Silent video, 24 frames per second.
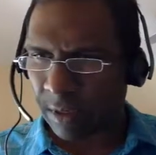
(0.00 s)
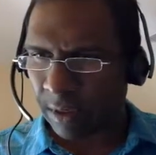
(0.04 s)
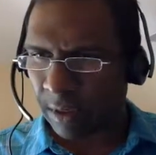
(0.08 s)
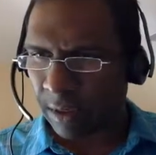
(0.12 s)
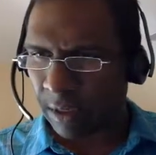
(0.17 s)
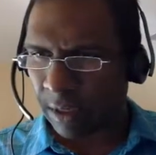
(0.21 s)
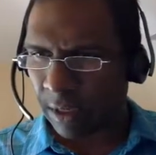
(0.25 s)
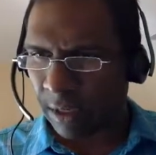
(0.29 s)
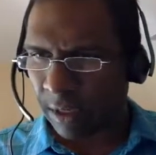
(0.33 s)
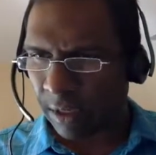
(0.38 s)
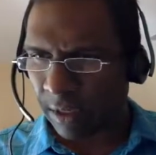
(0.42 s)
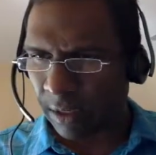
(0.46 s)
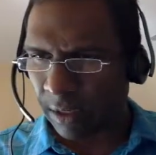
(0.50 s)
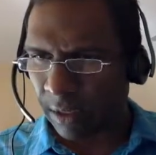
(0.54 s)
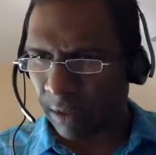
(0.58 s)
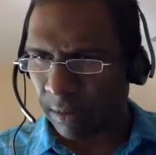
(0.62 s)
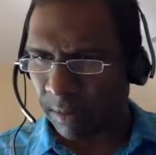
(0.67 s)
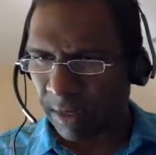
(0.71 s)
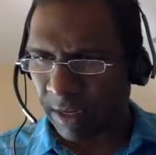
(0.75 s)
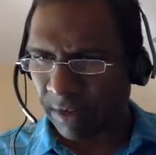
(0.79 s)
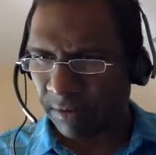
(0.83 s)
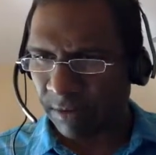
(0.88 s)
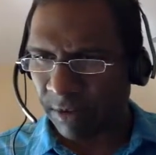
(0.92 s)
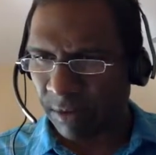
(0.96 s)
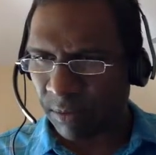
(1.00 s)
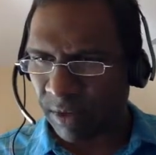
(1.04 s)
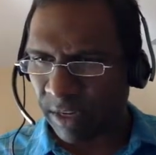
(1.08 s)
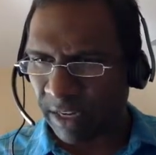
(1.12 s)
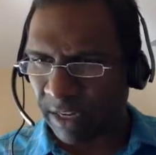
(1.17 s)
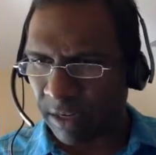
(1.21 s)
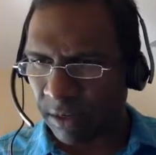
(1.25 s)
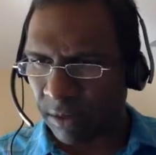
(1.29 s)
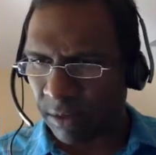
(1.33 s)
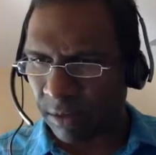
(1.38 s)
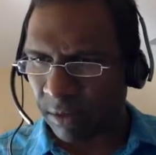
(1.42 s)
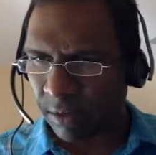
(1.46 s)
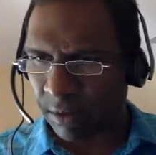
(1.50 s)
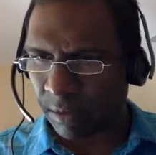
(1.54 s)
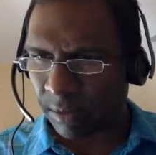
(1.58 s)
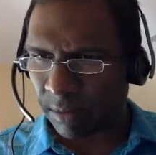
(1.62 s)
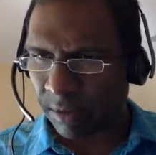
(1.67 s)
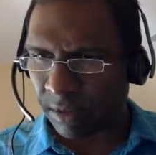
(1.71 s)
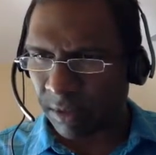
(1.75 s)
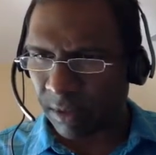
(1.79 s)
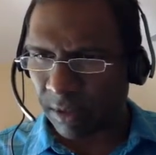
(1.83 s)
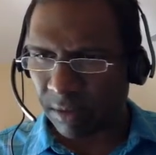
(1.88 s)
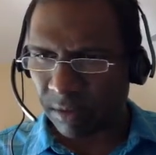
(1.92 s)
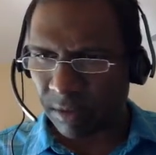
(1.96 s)
the mainframe we can't do it,
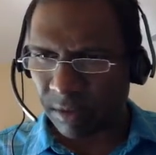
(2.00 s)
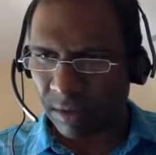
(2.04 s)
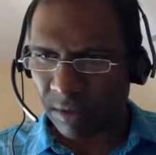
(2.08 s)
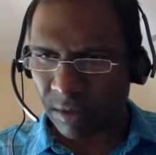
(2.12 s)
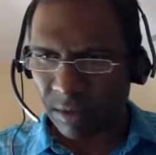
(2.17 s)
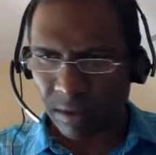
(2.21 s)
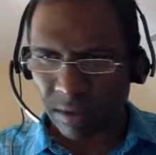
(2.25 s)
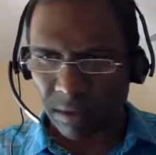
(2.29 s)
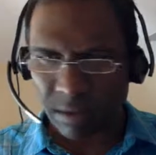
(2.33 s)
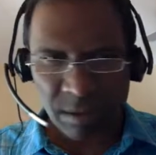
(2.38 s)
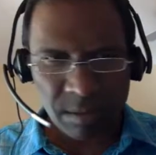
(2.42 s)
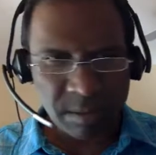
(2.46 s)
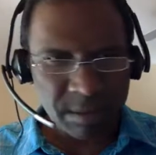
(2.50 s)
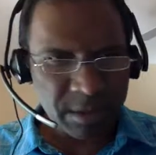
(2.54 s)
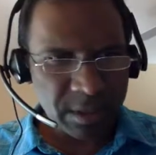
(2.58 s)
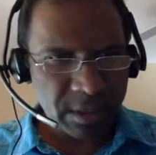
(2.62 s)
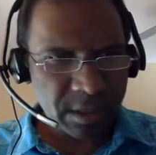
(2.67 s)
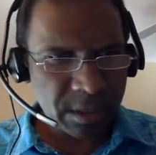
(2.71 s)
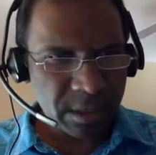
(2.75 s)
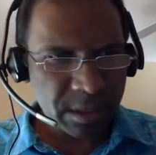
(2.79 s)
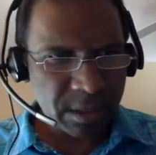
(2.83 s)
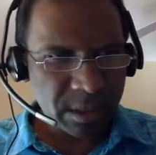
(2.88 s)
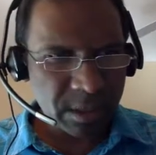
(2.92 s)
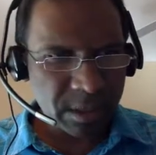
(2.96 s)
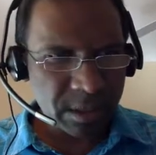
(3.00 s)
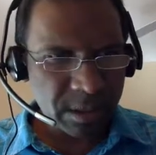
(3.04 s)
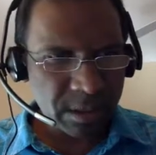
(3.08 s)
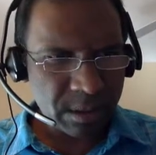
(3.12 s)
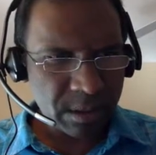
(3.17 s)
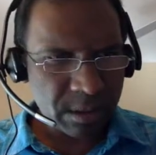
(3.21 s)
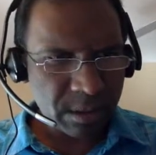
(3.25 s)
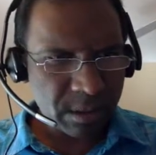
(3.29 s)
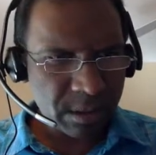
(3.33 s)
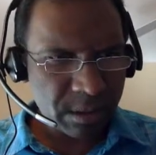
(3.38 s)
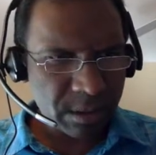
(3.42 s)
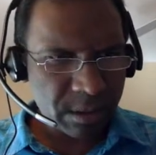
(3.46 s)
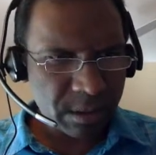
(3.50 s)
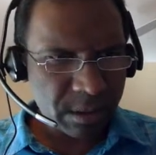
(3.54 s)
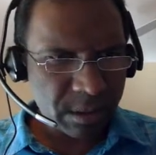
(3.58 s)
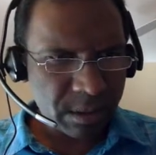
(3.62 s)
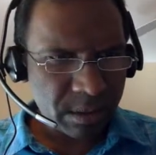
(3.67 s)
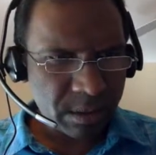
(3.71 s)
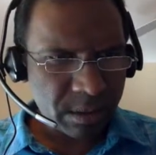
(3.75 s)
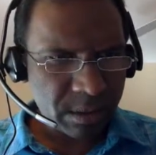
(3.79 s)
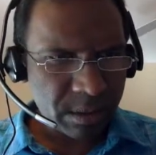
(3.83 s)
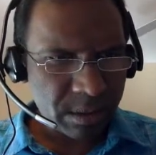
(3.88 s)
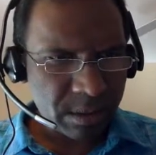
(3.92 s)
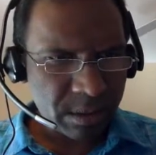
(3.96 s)
but in the result display
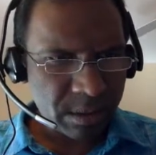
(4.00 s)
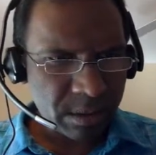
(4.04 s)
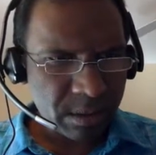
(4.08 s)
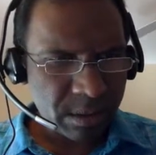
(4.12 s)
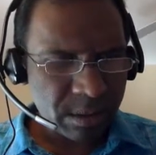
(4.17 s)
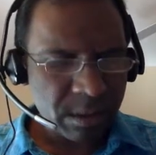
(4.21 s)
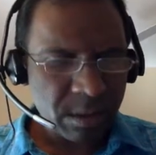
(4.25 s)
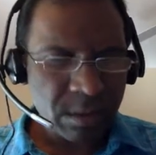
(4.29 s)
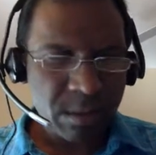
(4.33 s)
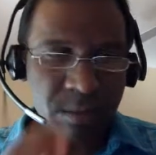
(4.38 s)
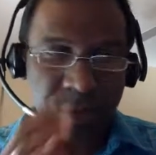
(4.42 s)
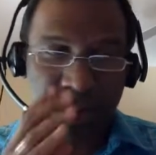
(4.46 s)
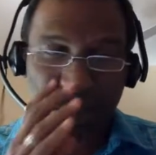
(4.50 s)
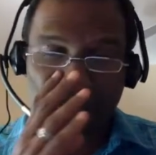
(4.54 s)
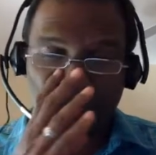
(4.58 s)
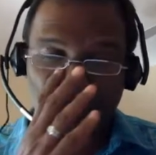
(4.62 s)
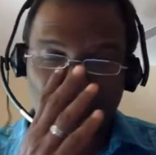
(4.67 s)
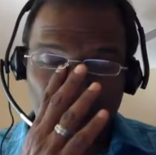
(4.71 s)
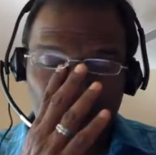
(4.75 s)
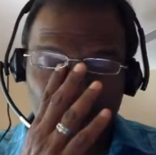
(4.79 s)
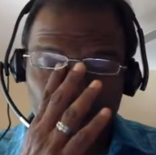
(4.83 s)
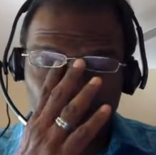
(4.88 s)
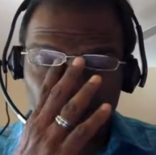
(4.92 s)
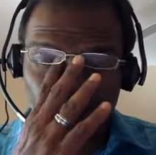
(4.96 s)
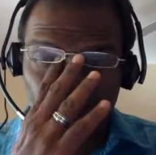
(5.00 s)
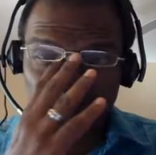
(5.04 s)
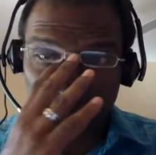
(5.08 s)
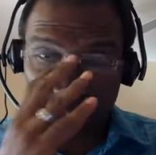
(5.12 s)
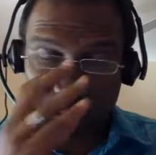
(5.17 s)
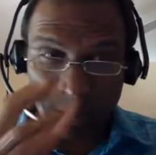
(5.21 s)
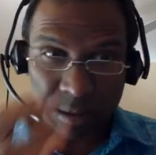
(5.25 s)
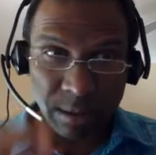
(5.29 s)
can.